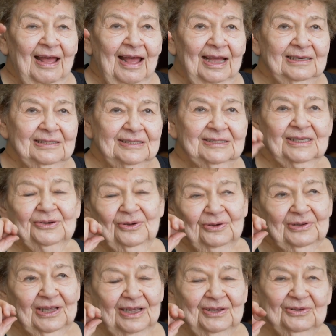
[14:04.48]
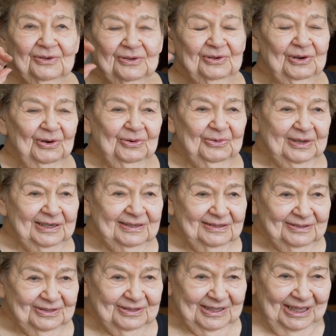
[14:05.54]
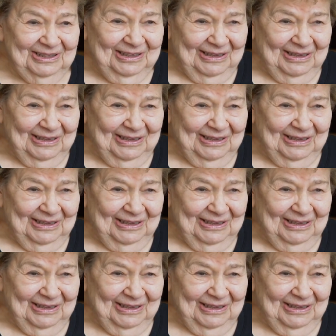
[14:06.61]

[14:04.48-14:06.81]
And he said, okay, you can go into the